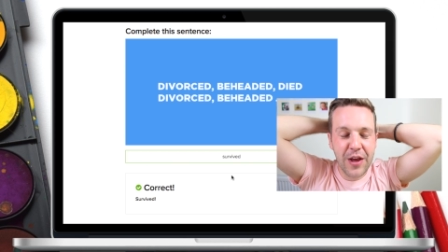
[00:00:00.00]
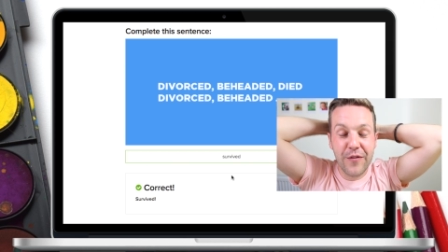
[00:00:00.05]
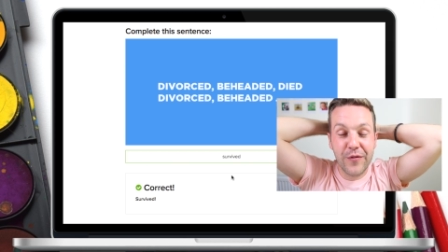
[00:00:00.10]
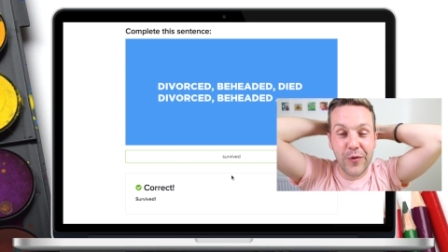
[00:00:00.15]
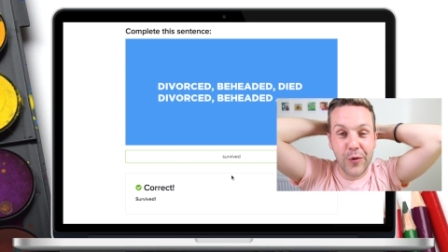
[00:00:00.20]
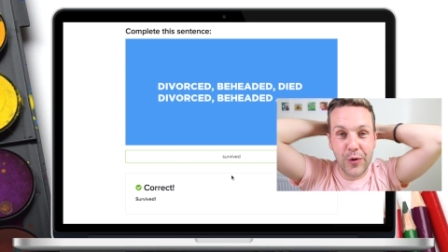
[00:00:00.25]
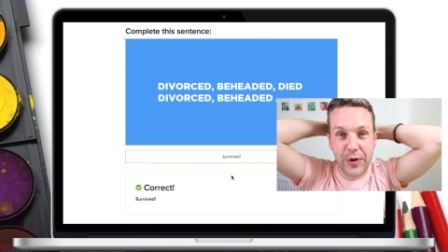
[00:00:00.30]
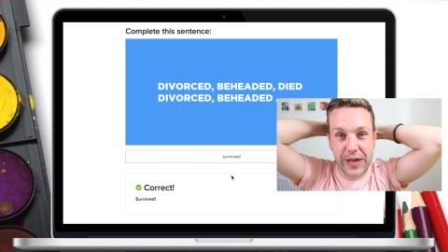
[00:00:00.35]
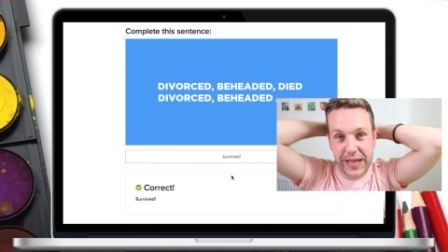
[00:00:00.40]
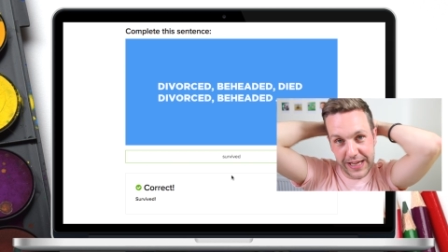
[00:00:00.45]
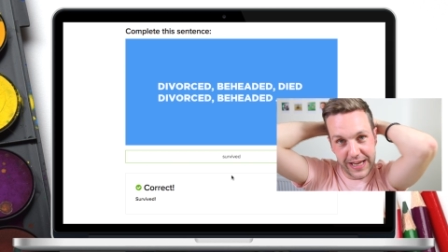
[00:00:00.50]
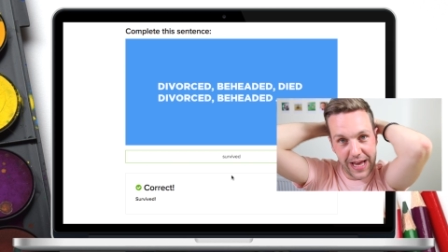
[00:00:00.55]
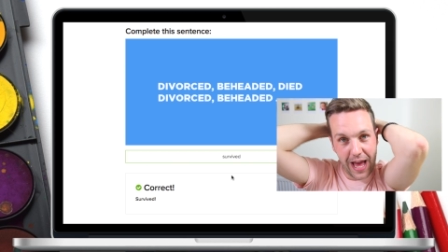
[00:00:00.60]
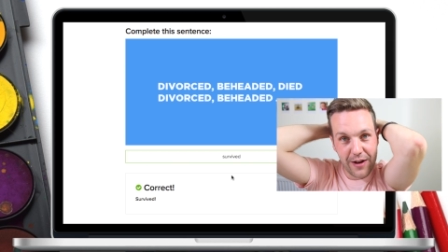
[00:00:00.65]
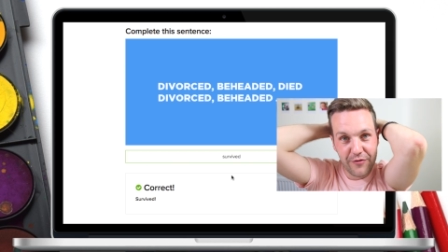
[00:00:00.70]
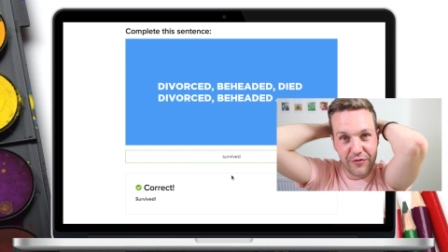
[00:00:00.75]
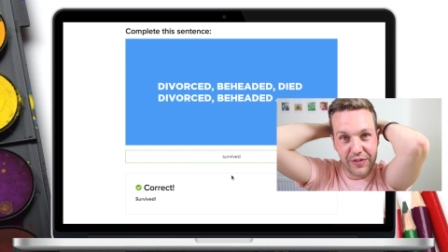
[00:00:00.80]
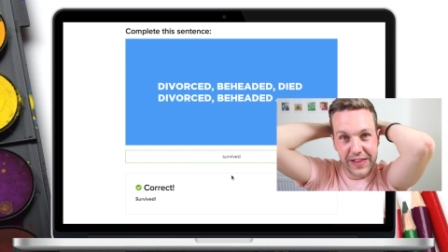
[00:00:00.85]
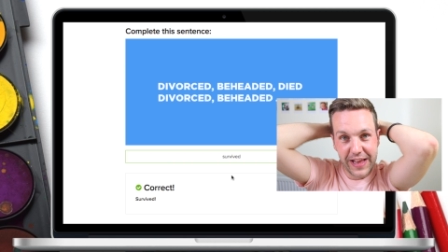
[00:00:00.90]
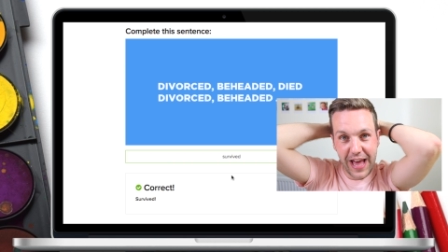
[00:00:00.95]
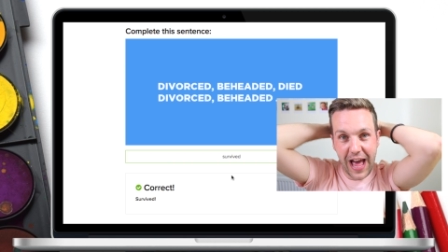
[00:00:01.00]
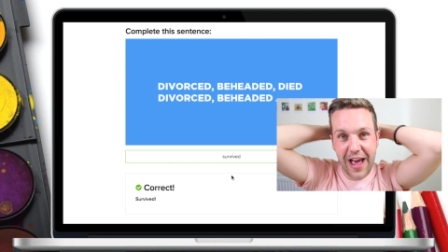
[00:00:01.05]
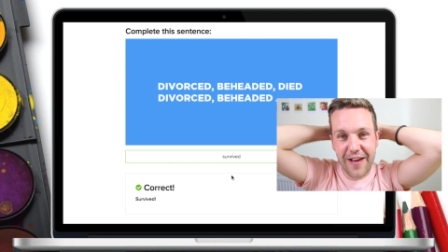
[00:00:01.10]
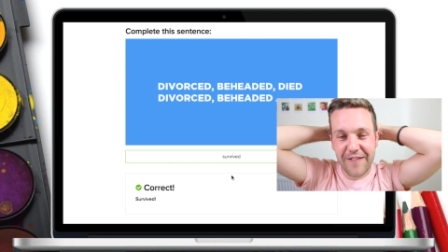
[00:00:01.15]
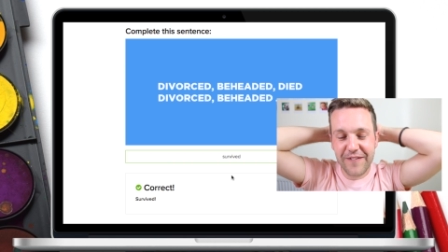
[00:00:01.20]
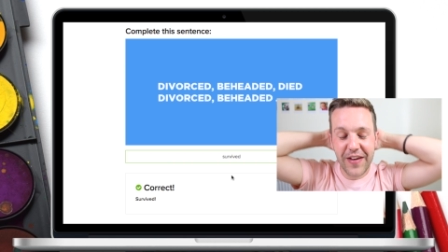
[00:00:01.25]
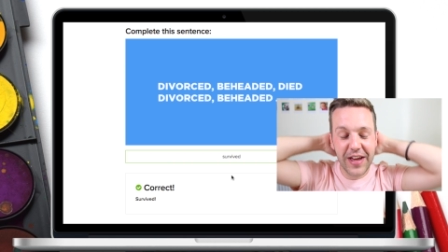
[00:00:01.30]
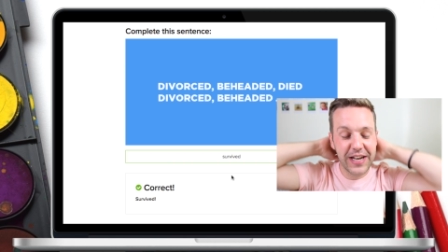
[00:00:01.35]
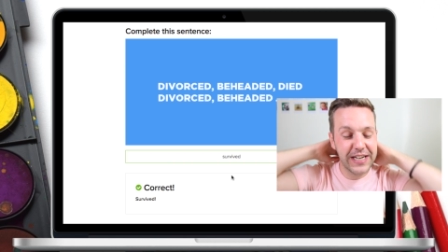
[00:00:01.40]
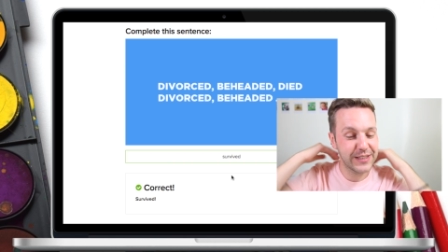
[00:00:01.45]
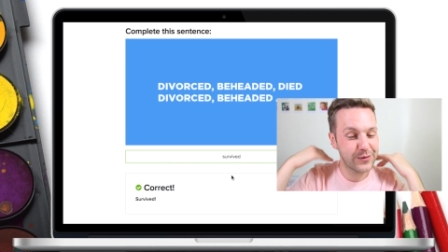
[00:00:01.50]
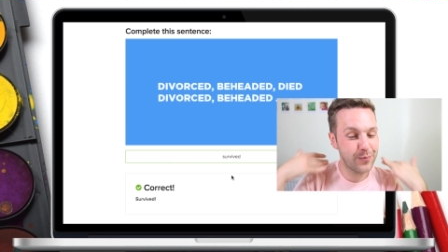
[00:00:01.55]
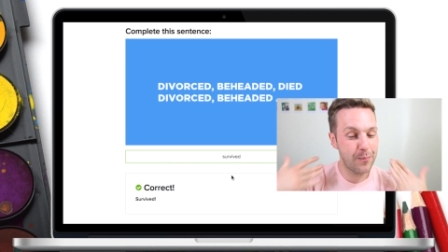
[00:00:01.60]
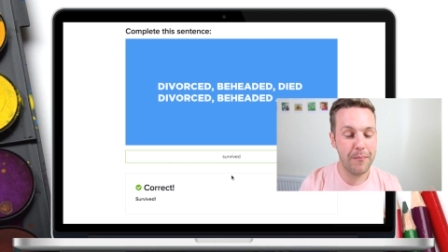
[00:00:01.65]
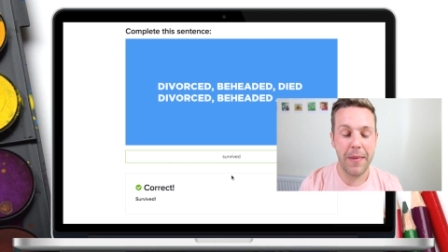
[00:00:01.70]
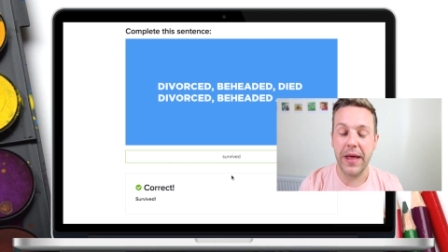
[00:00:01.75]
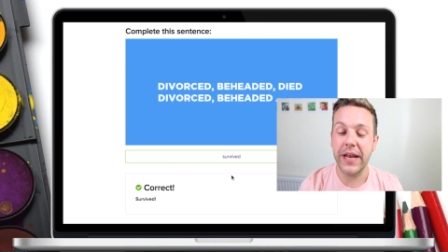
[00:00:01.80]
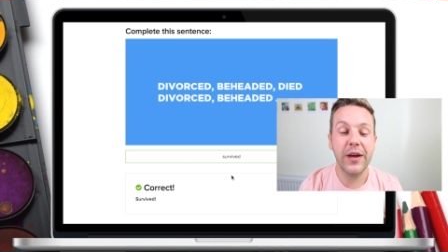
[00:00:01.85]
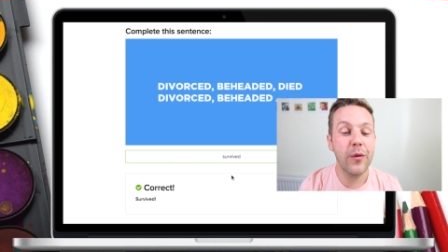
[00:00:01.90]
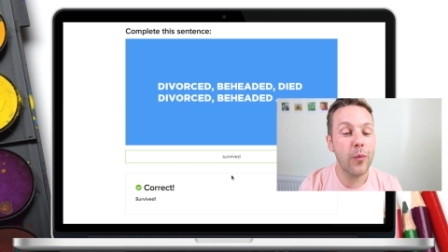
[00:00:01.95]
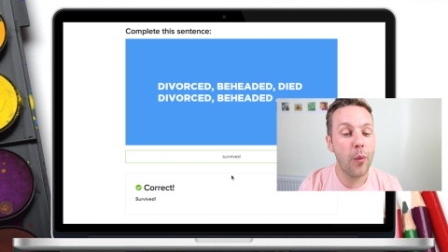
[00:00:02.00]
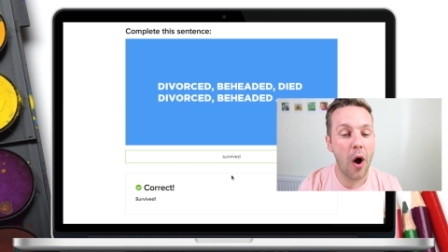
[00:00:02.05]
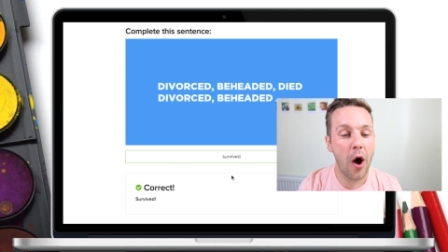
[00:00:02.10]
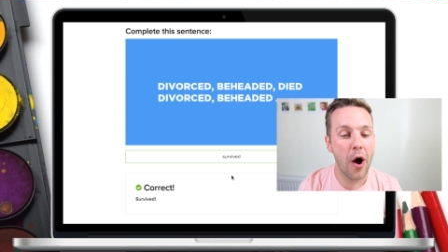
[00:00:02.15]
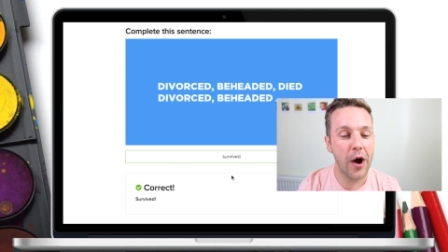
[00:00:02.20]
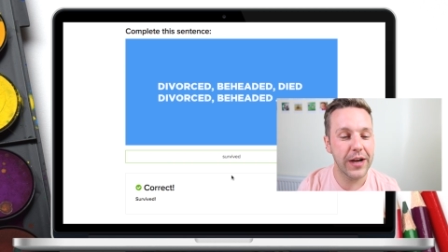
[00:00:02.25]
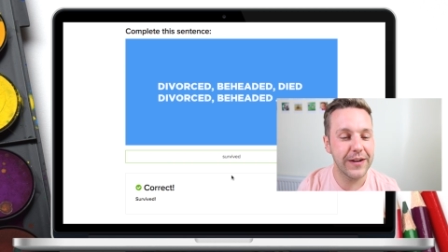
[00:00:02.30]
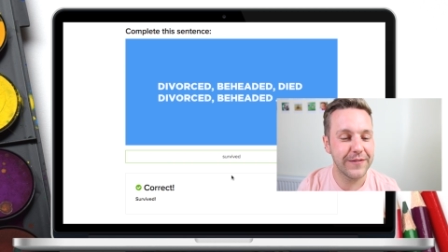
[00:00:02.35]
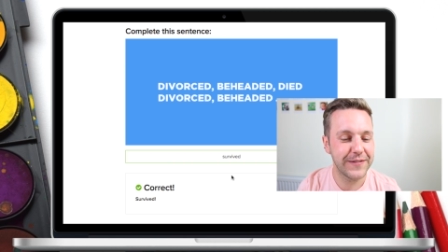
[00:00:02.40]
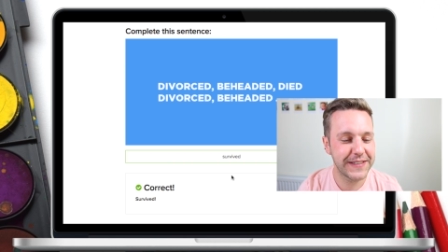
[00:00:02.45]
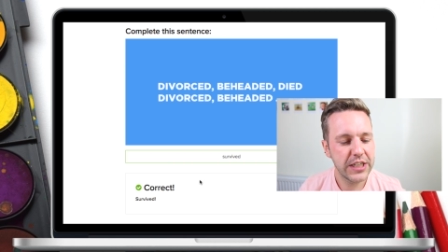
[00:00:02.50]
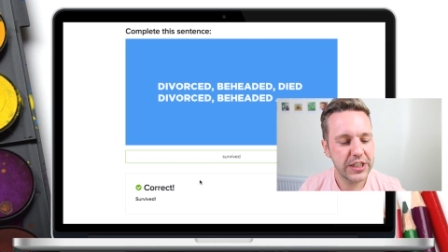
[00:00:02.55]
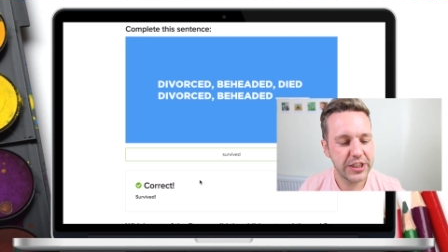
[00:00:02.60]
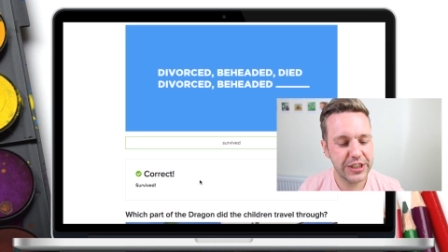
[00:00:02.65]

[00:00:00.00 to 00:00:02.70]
for King Henry VIII and his many wives.